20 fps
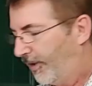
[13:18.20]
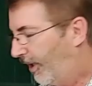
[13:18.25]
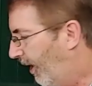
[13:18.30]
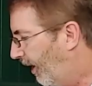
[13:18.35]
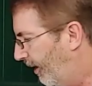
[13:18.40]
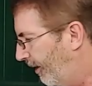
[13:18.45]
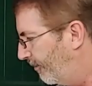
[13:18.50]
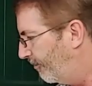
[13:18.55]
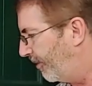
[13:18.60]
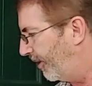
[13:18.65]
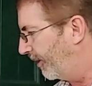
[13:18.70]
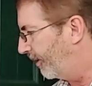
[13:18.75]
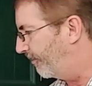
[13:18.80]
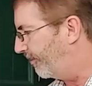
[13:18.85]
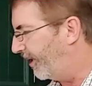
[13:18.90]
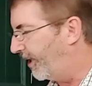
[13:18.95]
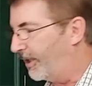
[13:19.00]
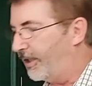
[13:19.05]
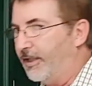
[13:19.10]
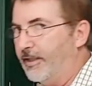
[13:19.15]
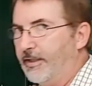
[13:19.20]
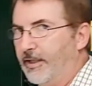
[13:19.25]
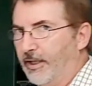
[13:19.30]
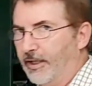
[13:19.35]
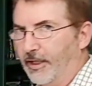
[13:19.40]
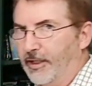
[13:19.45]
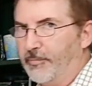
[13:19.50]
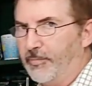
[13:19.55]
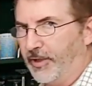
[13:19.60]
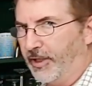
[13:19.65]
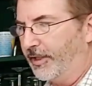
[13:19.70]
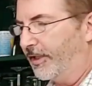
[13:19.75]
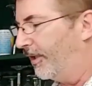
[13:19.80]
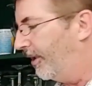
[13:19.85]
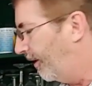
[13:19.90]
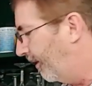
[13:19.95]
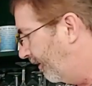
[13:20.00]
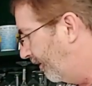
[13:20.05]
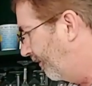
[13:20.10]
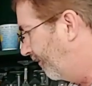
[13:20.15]
Yeah, I didn't plug it back in yet. I'll plug it
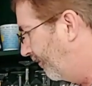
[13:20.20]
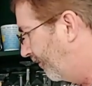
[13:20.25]
in